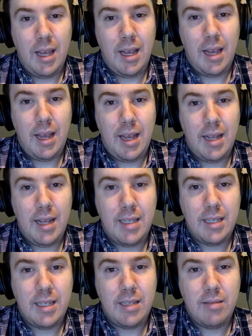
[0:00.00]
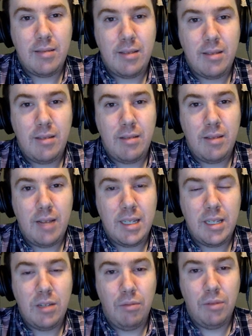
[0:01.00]
it's
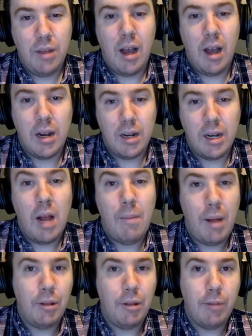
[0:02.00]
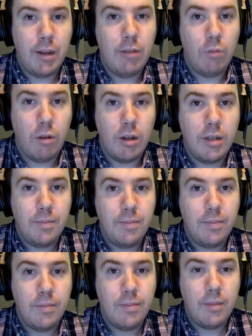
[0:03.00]
still not going to come out the way you want.
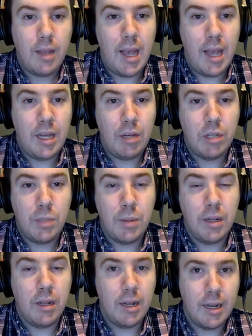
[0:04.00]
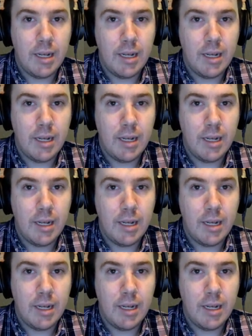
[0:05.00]
And you'd spend a lot of time